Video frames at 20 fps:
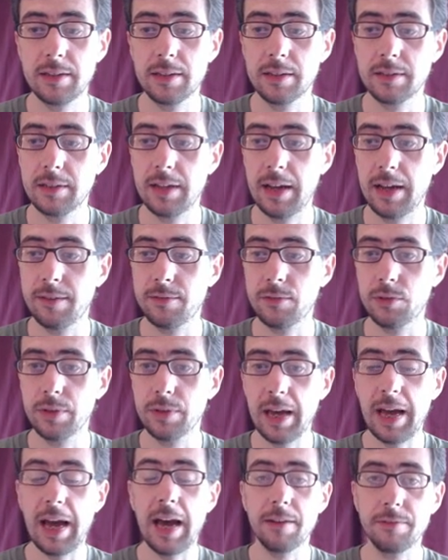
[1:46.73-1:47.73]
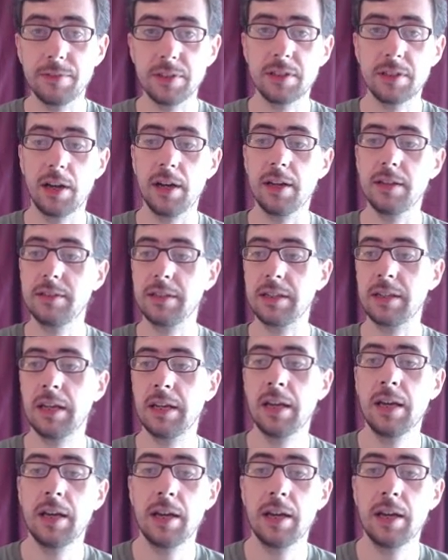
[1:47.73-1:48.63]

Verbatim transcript: It doesn't have all that advertising.